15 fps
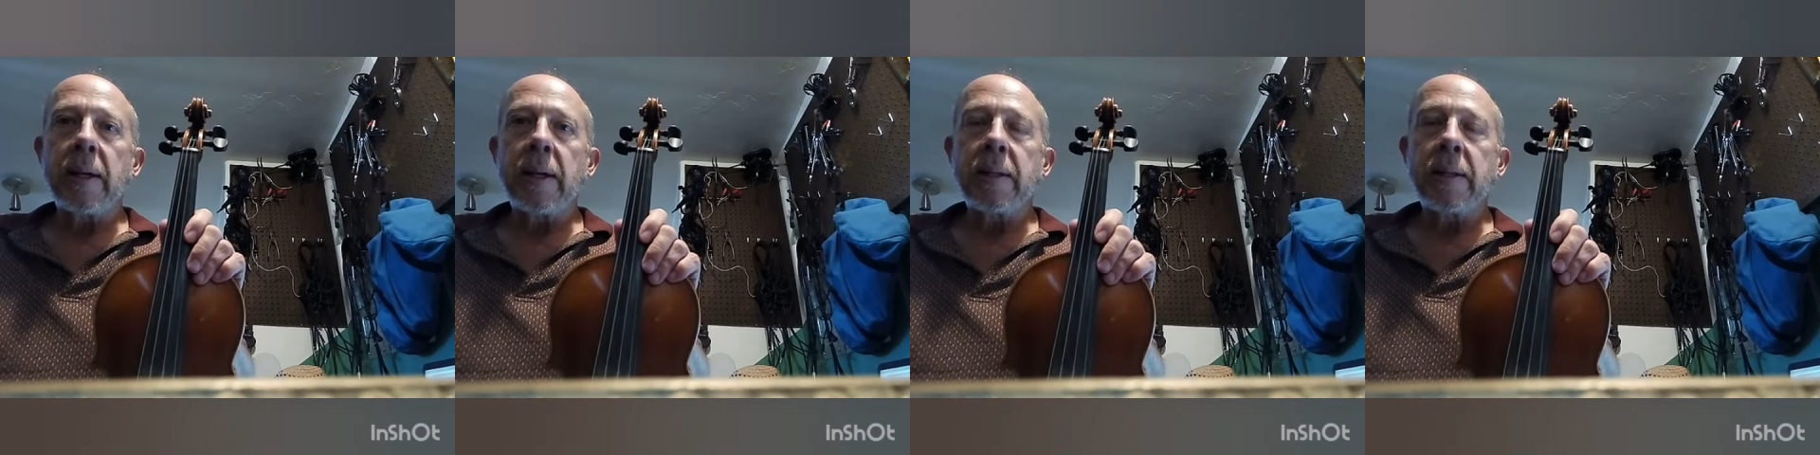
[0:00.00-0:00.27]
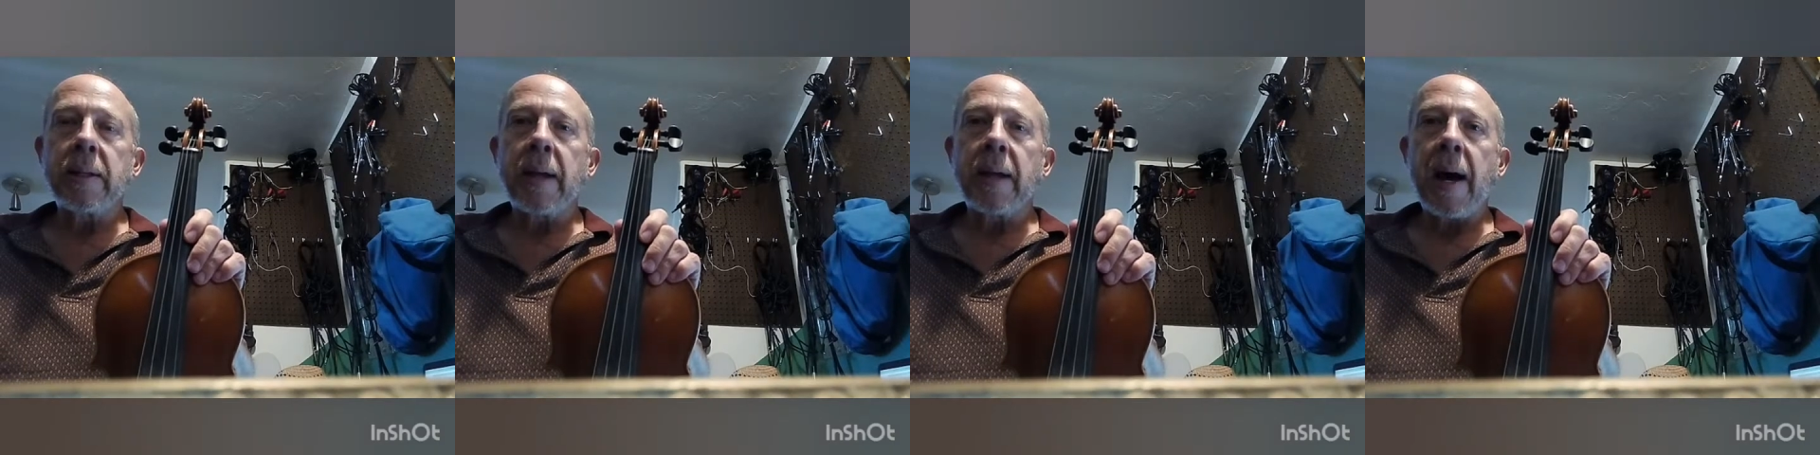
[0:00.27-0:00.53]

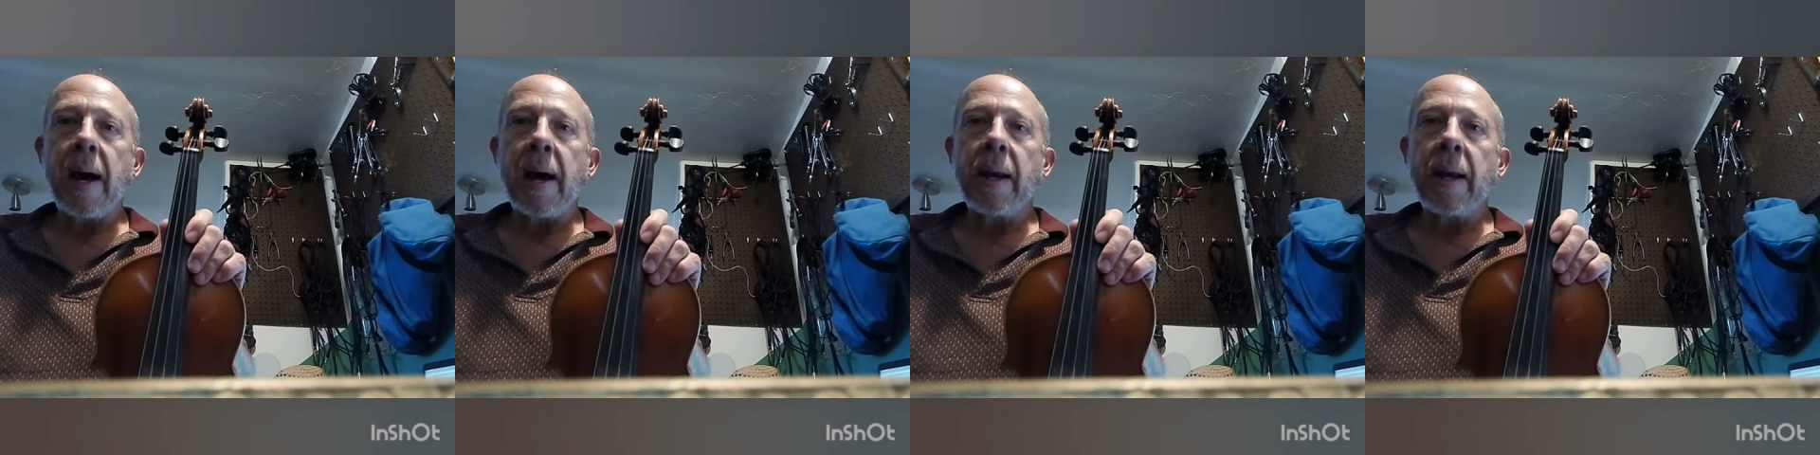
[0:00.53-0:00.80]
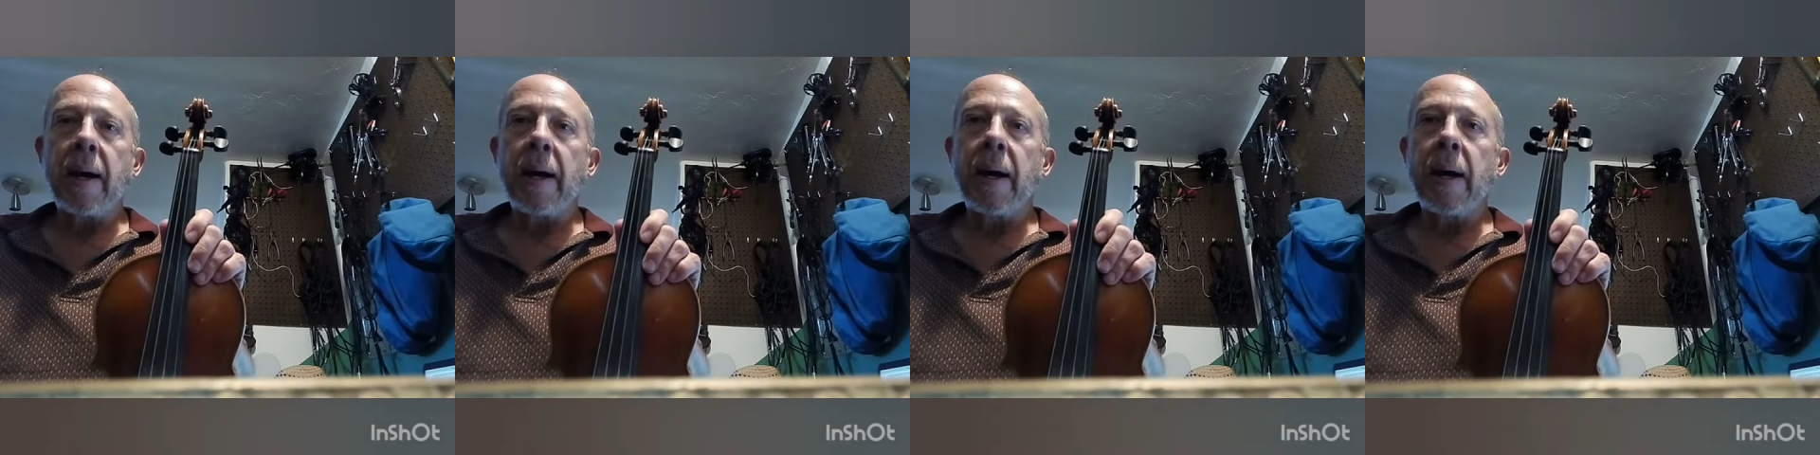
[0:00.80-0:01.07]
it's got
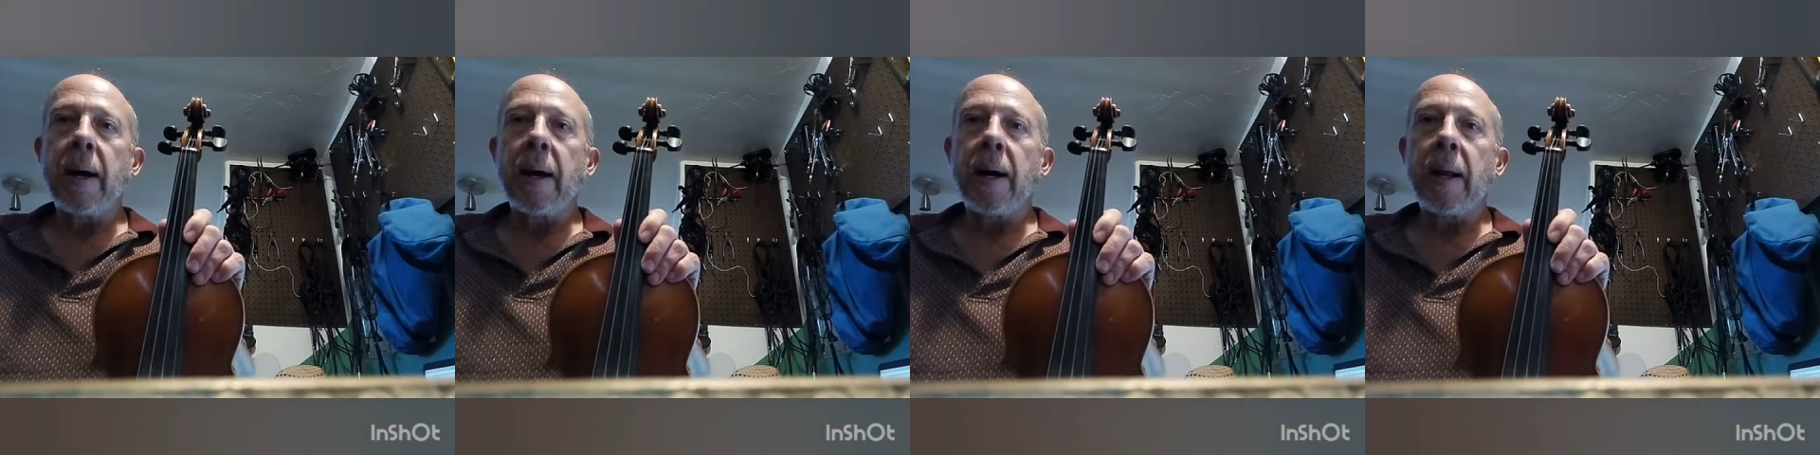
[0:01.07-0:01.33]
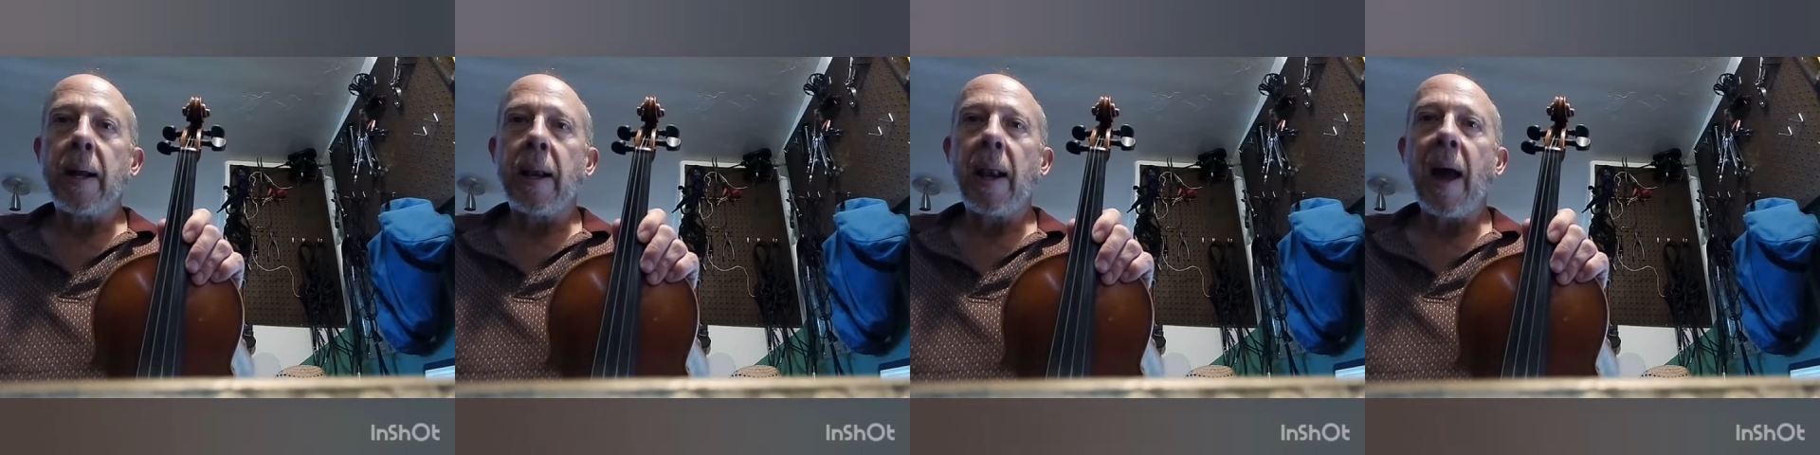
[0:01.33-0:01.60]

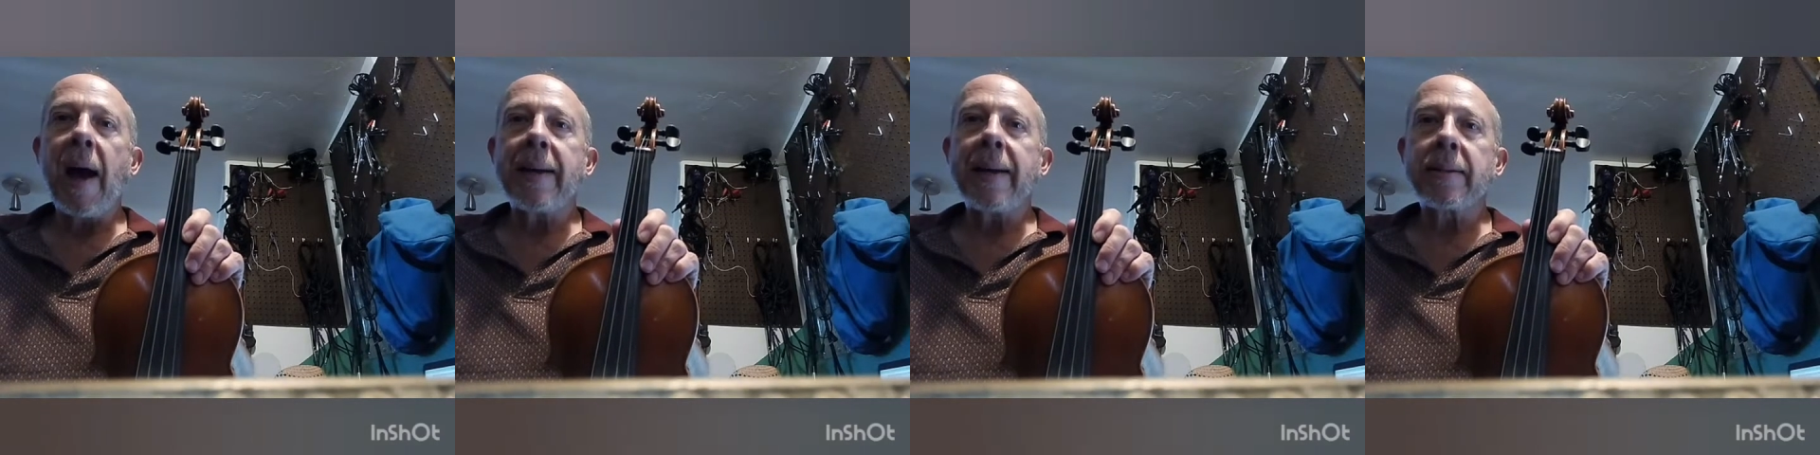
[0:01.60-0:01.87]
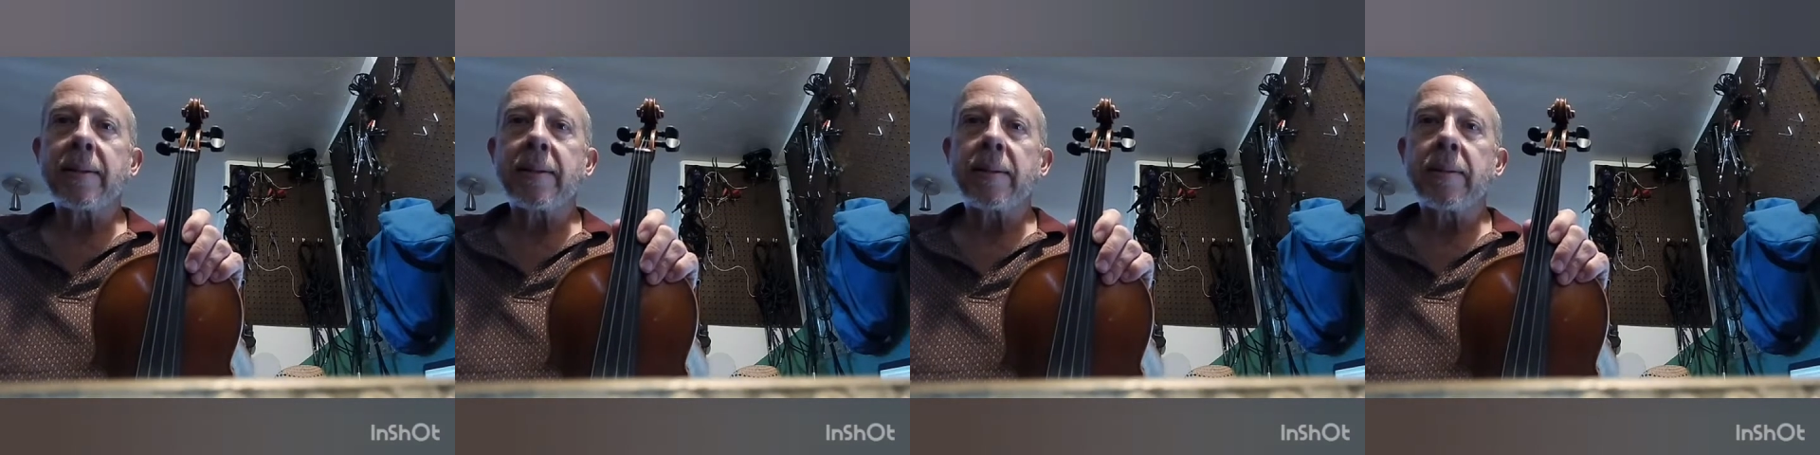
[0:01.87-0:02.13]

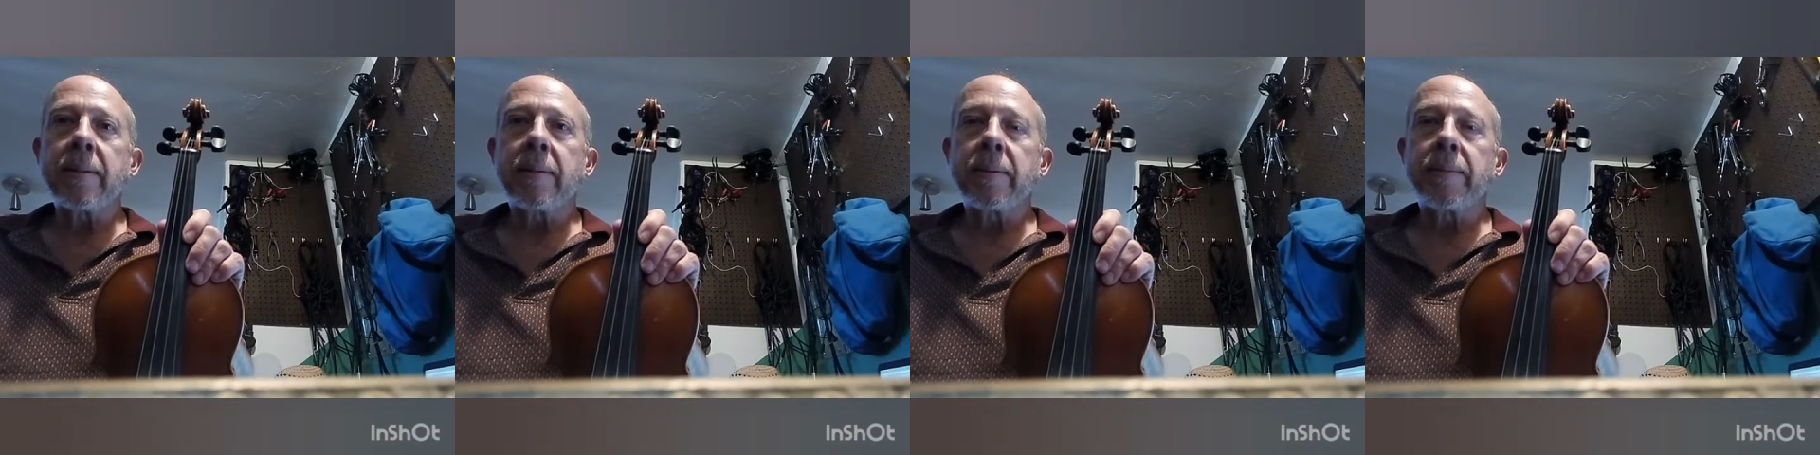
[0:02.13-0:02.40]
lights,